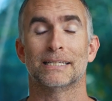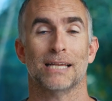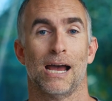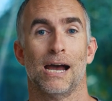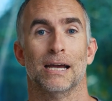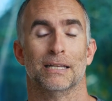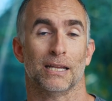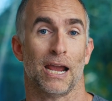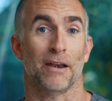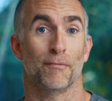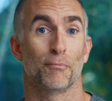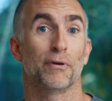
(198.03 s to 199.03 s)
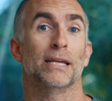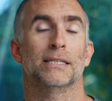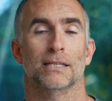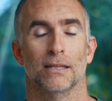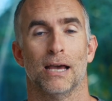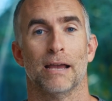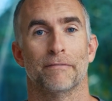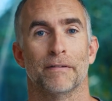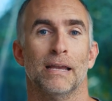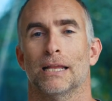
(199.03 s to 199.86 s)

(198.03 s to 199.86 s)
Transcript: guitar to kind of bring it to life.